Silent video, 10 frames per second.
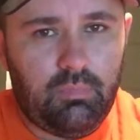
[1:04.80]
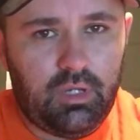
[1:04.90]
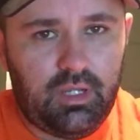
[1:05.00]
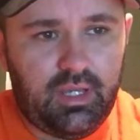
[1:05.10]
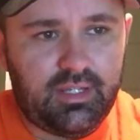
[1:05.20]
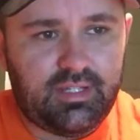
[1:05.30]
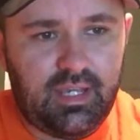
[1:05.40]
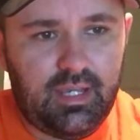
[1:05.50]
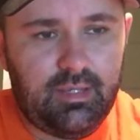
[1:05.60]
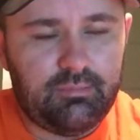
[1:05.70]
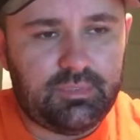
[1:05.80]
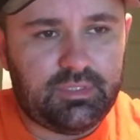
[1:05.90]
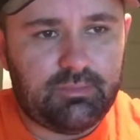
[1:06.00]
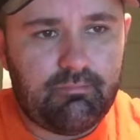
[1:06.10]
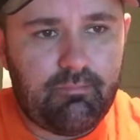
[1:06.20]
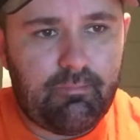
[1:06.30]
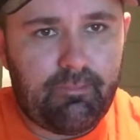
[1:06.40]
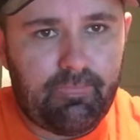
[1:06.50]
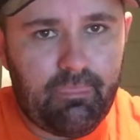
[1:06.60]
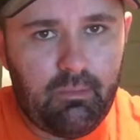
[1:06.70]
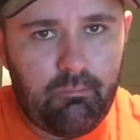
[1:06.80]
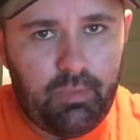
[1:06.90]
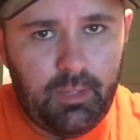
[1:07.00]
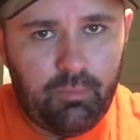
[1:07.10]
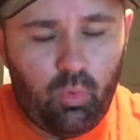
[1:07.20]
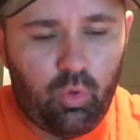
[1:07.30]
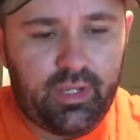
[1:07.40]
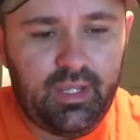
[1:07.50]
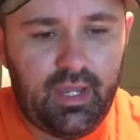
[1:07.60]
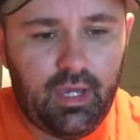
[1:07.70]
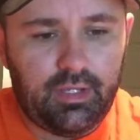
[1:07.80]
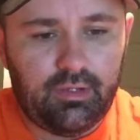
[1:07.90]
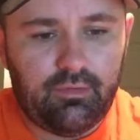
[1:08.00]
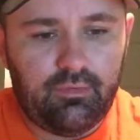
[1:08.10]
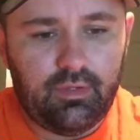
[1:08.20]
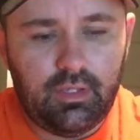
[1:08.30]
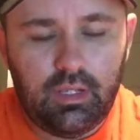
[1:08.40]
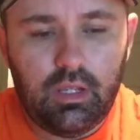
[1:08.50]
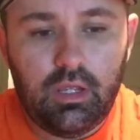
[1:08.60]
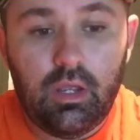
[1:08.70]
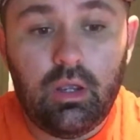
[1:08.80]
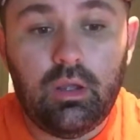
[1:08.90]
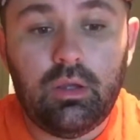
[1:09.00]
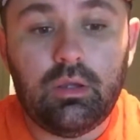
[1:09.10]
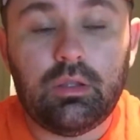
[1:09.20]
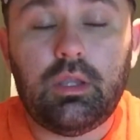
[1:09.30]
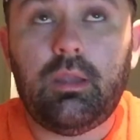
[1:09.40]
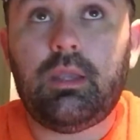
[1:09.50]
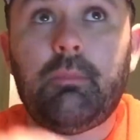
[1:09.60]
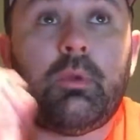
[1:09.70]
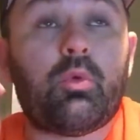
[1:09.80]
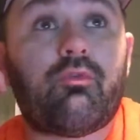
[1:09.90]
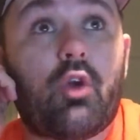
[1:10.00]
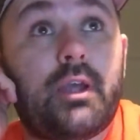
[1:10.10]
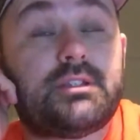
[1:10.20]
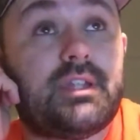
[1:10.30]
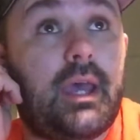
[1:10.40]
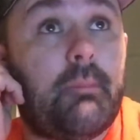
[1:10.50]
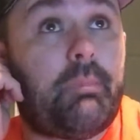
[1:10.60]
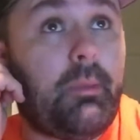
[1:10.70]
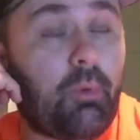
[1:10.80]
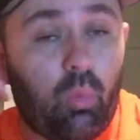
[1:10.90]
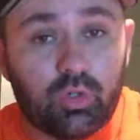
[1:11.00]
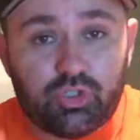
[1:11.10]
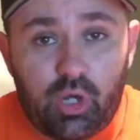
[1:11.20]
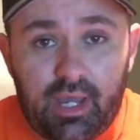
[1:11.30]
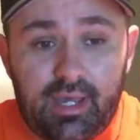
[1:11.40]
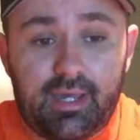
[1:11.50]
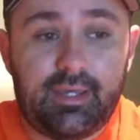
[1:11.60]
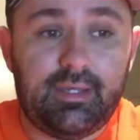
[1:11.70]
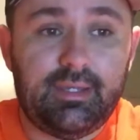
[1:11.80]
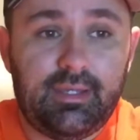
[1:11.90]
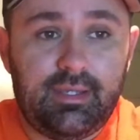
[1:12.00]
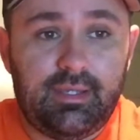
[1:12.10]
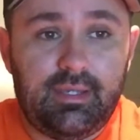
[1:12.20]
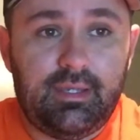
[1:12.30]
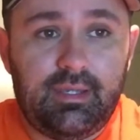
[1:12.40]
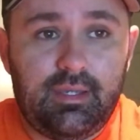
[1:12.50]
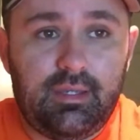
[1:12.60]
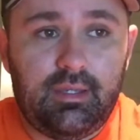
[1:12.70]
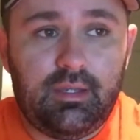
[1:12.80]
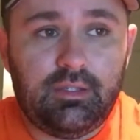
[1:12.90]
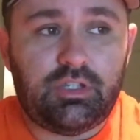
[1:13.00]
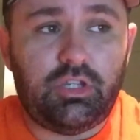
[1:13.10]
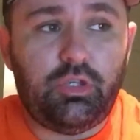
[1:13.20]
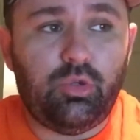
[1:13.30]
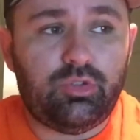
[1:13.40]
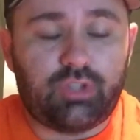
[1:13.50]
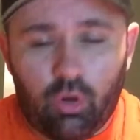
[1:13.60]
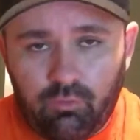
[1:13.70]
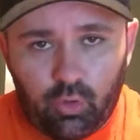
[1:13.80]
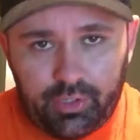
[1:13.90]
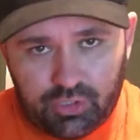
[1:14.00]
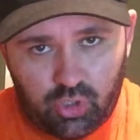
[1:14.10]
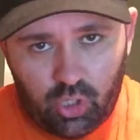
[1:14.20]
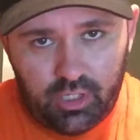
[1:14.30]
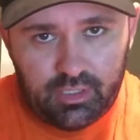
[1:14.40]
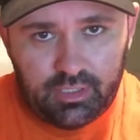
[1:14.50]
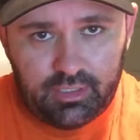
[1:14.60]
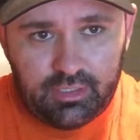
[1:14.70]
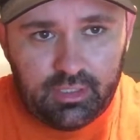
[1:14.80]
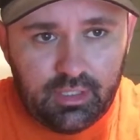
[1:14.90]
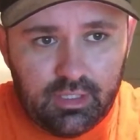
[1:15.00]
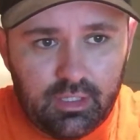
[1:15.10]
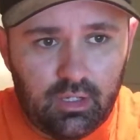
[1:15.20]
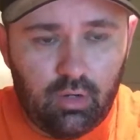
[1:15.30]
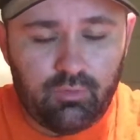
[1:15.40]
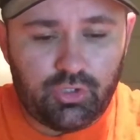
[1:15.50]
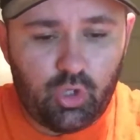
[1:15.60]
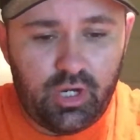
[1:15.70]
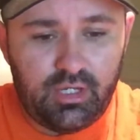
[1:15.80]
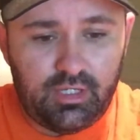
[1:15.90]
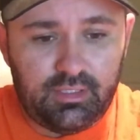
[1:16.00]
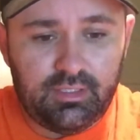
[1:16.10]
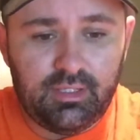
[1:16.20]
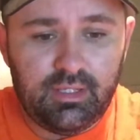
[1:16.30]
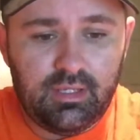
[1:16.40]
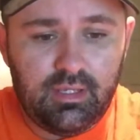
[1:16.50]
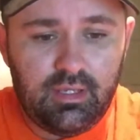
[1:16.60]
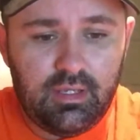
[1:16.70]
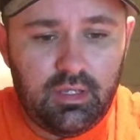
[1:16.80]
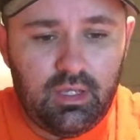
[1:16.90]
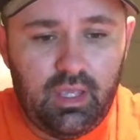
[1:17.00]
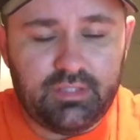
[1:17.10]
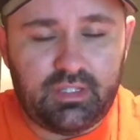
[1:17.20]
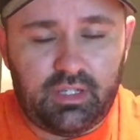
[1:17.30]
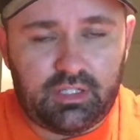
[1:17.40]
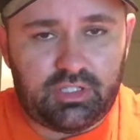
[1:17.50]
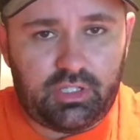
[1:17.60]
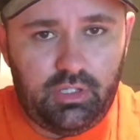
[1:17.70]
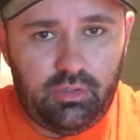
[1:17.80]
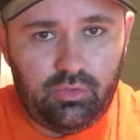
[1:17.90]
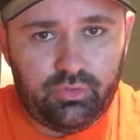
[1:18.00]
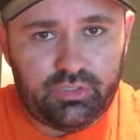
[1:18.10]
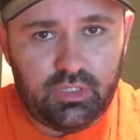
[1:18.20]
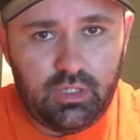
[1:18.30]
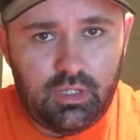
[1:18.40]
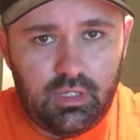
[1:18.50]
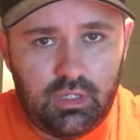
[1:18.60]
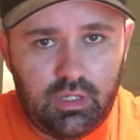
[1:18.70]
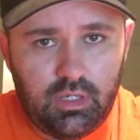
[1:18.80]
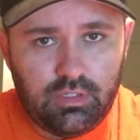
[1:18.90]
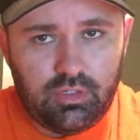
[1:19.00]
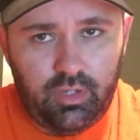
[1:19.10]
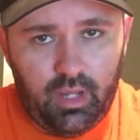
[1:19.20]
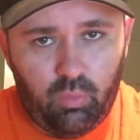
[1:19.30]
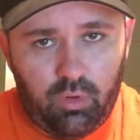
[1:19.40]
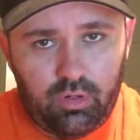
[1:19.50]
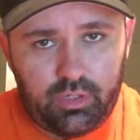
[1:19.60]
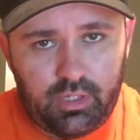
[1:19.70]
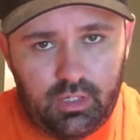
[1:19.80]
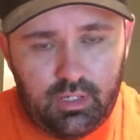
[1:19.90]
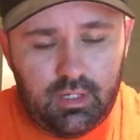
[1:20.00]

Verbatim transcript: But a lot of times, people will get out of, let, let me rephrase that. People will try to use over training, overtraining as an excuse to not work